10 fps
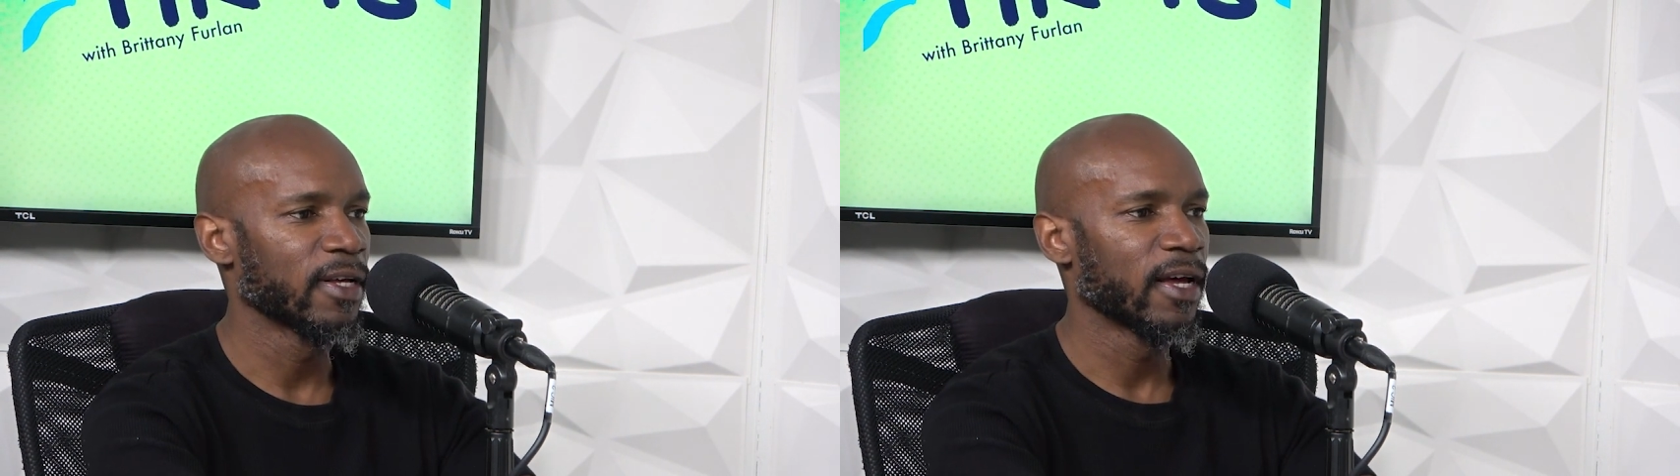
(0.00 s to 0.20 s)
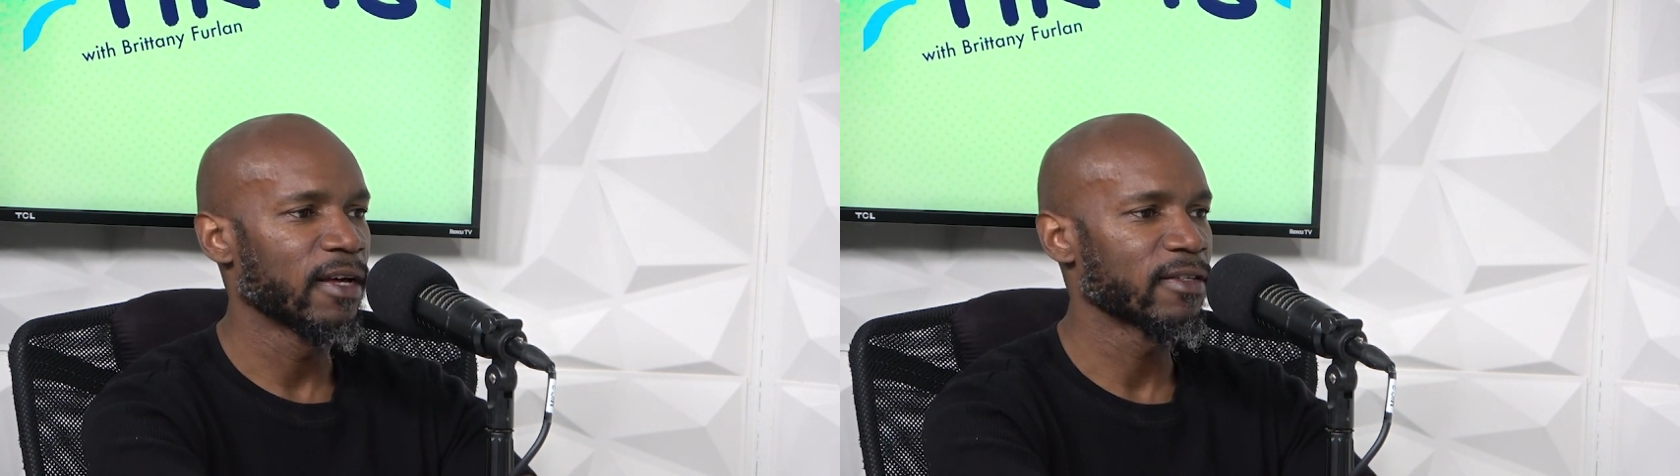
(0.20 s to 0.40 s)

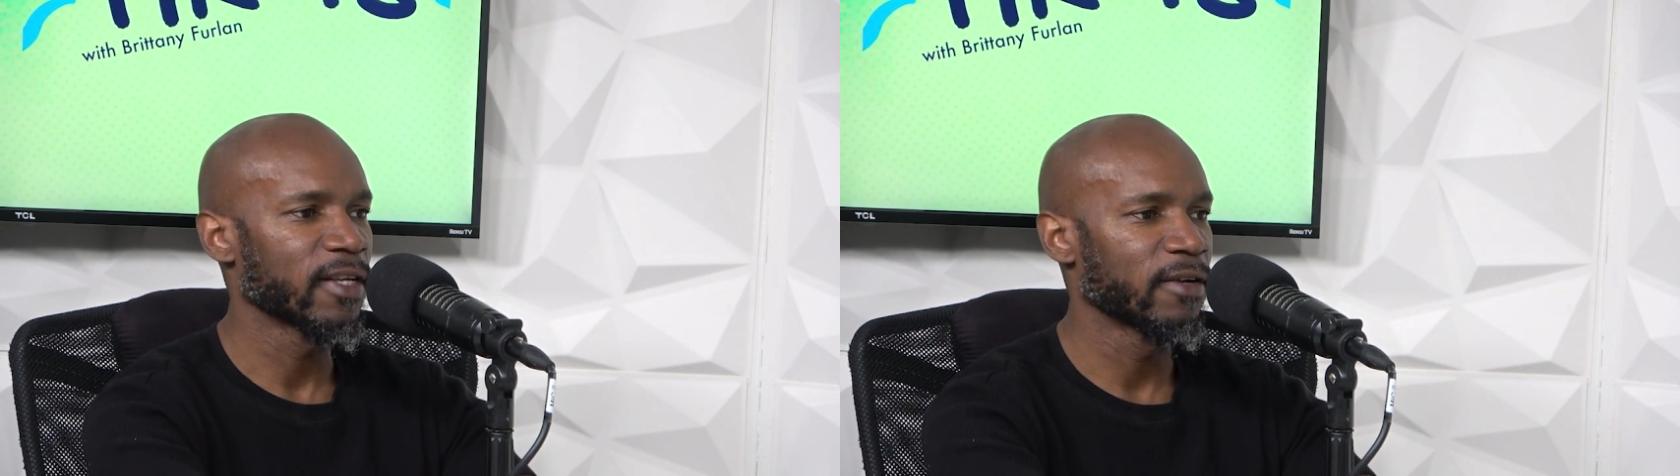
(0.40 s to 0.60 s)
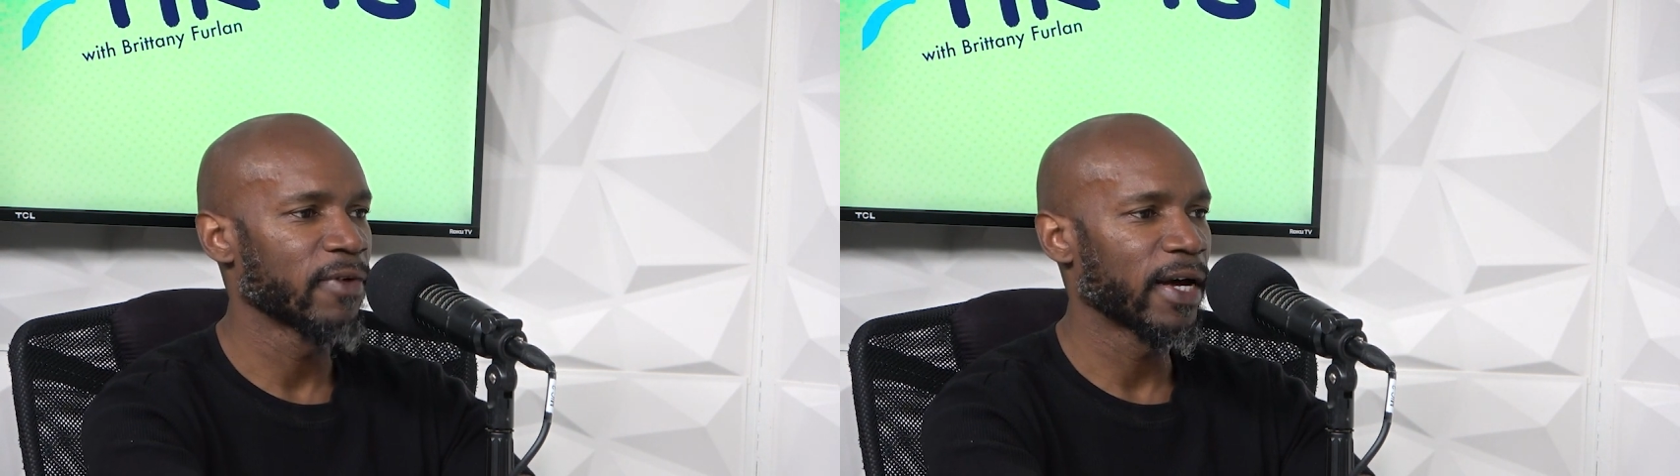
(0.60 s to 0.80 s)
and see
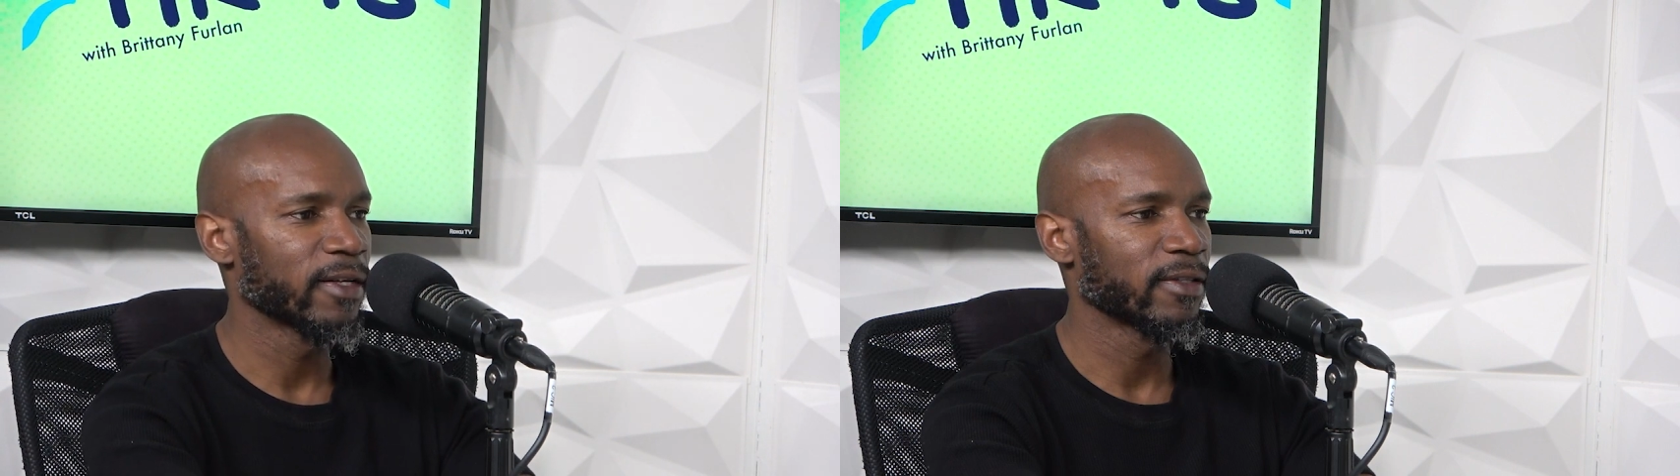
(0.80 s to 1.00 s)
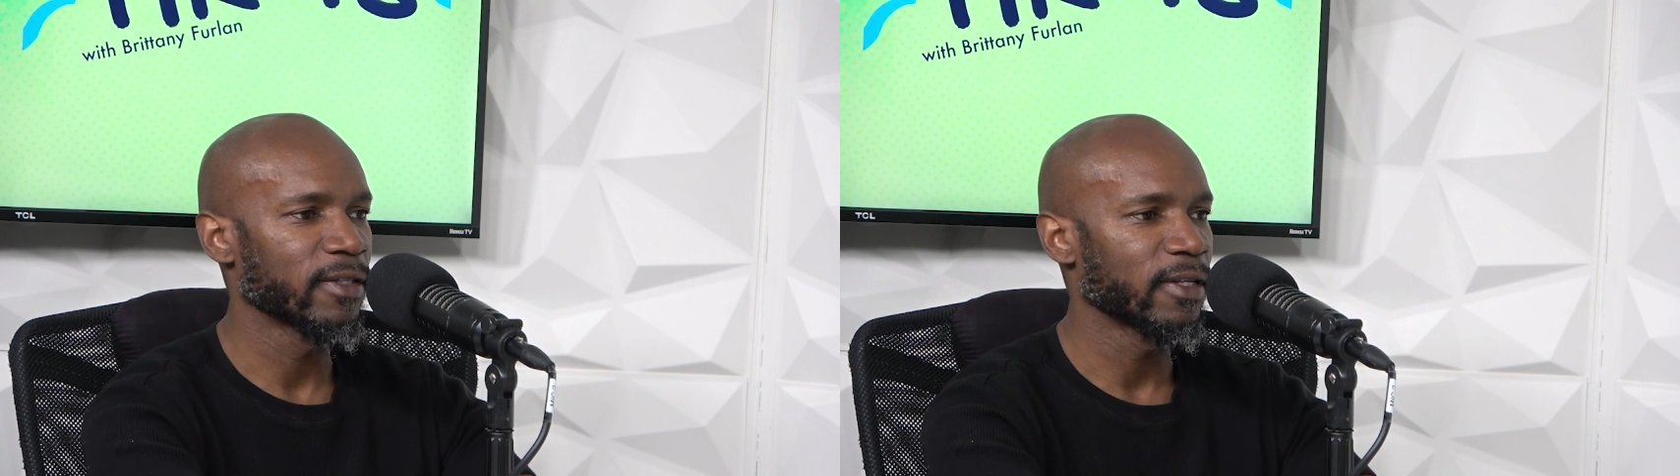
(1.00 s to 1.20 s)
if
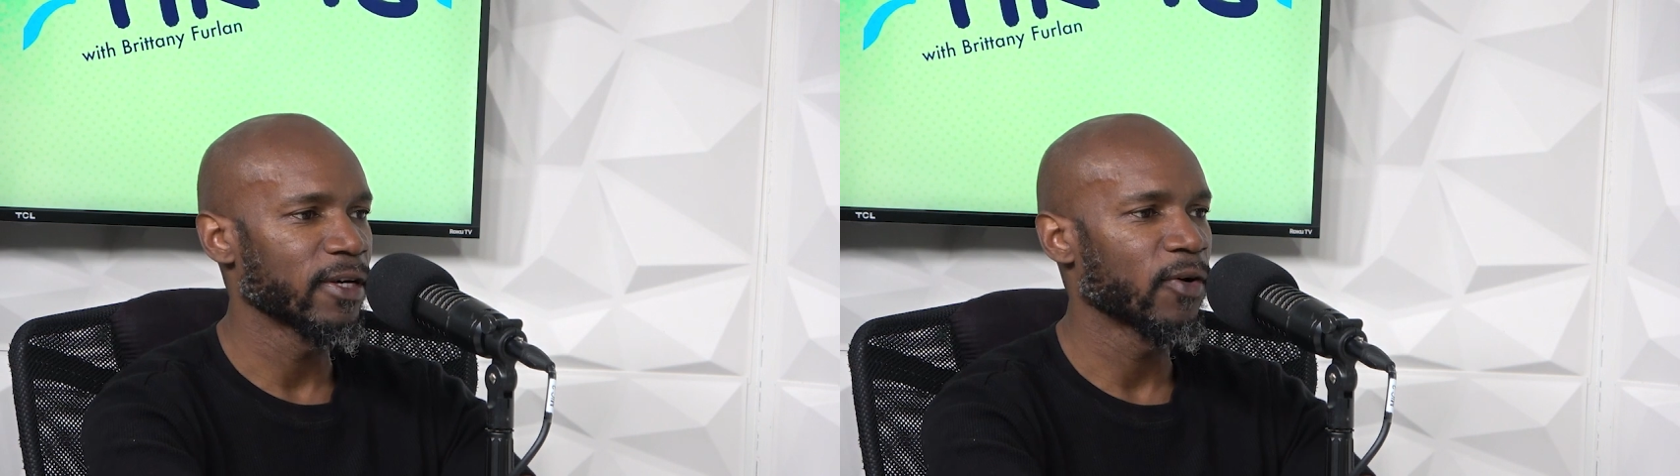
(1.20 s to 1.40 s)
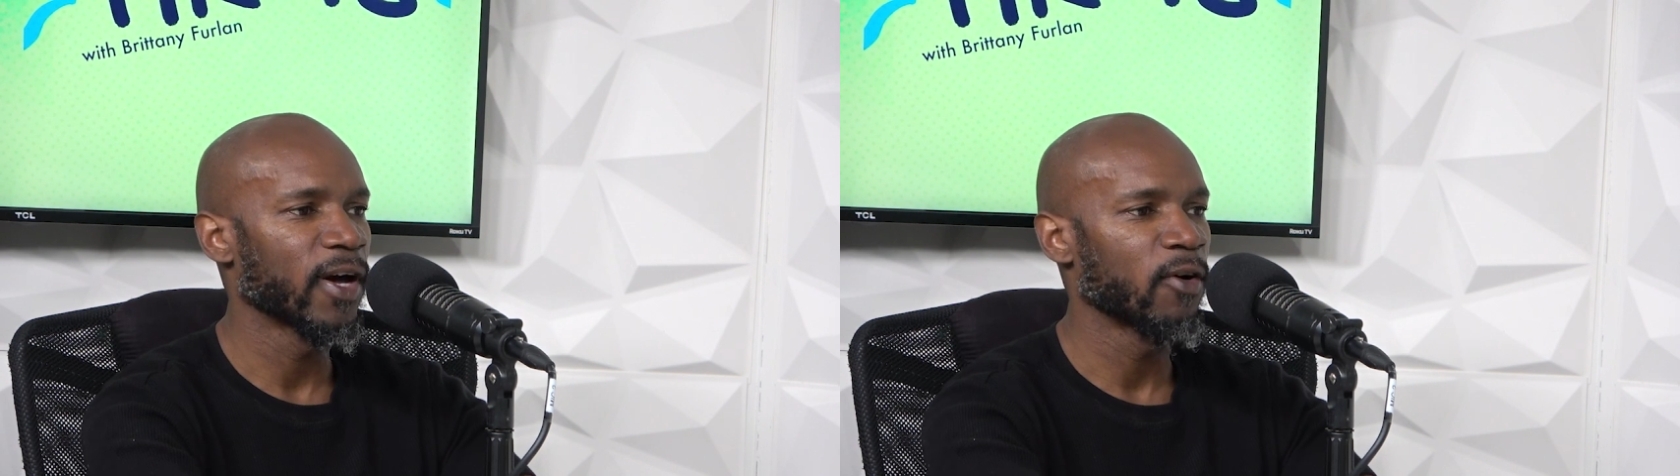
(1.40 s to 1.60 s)

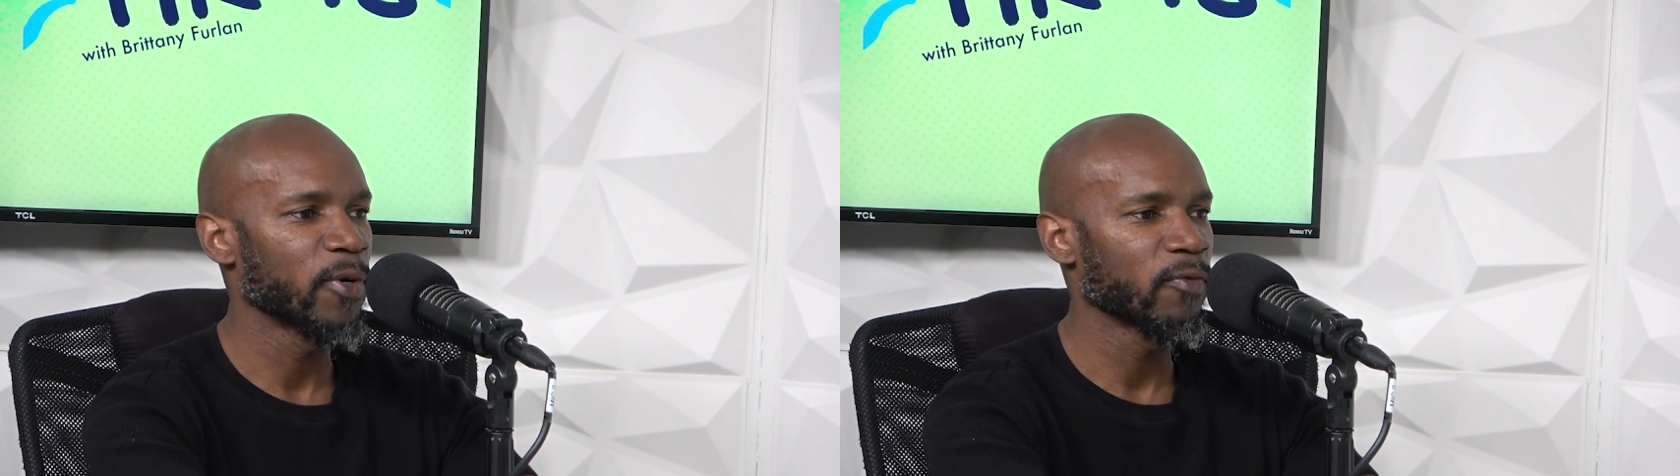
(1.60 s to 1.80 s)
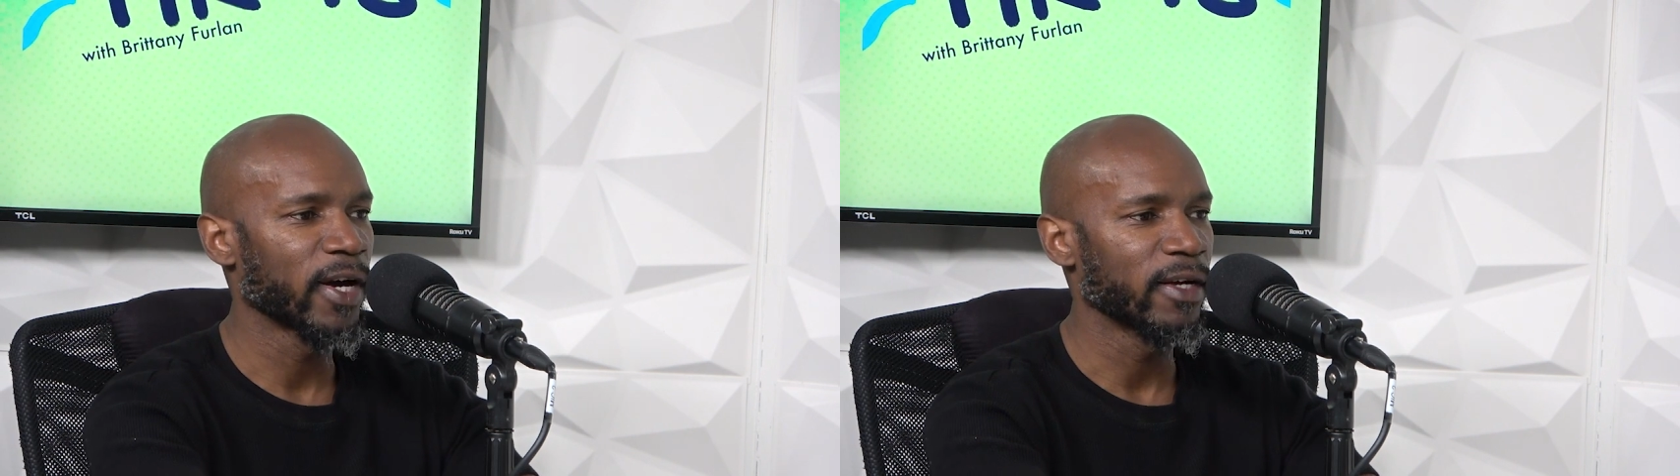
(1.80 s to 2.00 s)
it'll help me
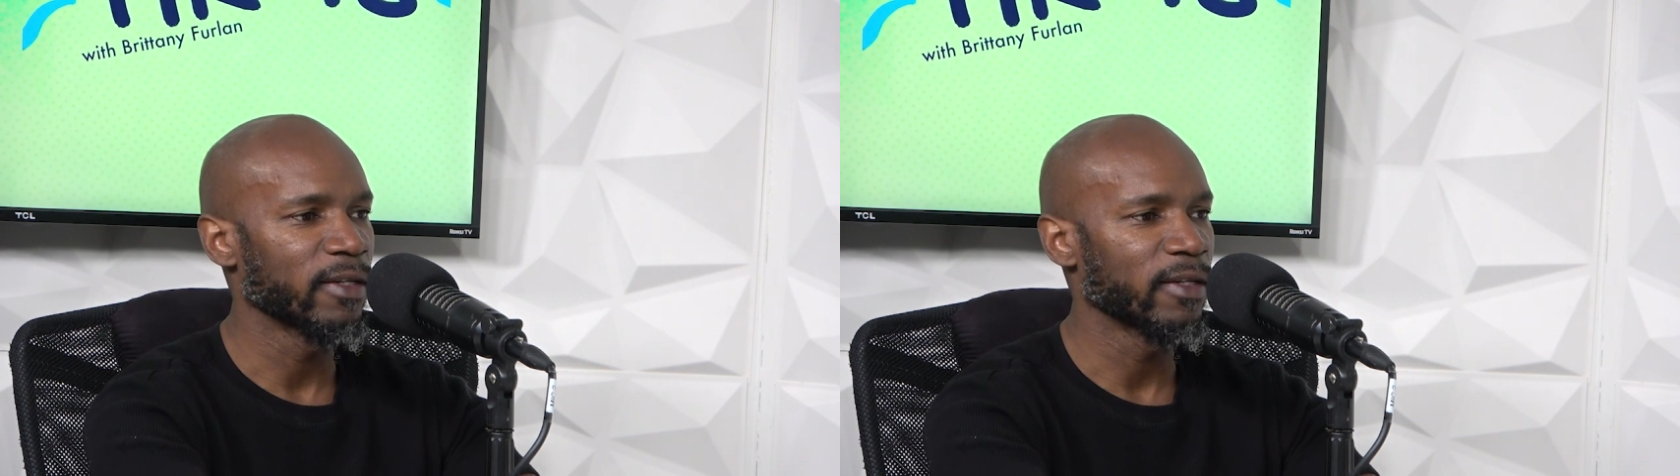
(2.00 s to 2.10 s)
write.